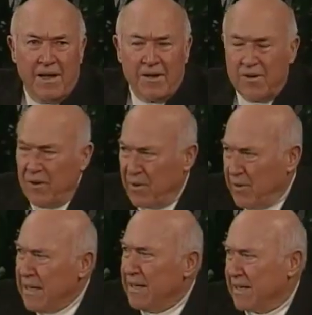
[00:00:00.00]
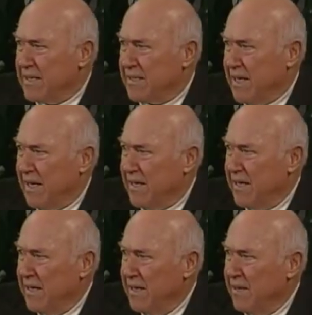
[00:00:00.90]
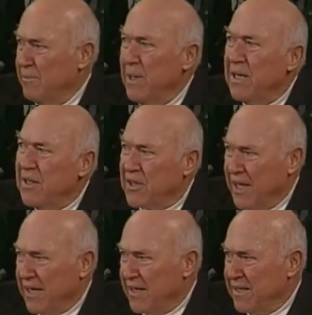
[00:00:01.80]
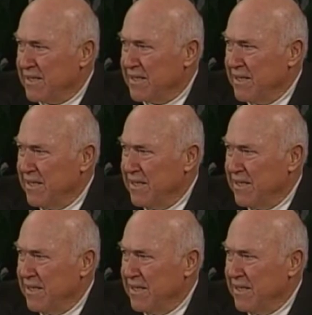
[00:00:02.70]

to a great extent, many things.